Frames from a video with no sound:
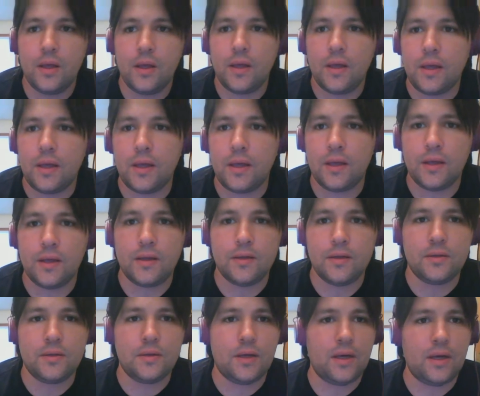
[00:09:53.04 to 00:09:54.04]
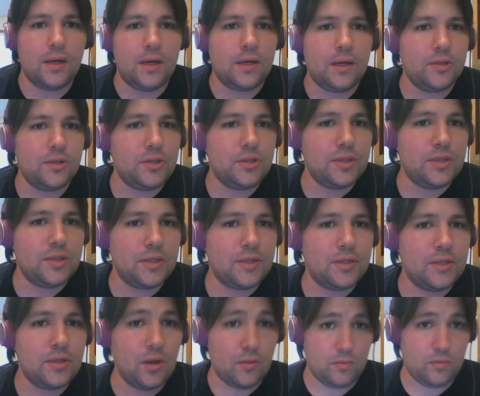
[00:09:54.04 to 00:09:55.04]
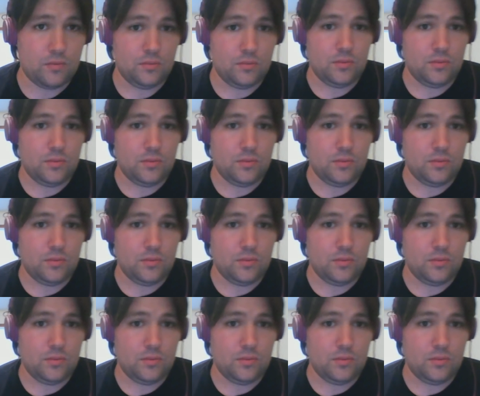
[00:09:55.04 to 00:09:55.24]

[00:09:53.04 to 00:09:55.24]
And she says, so,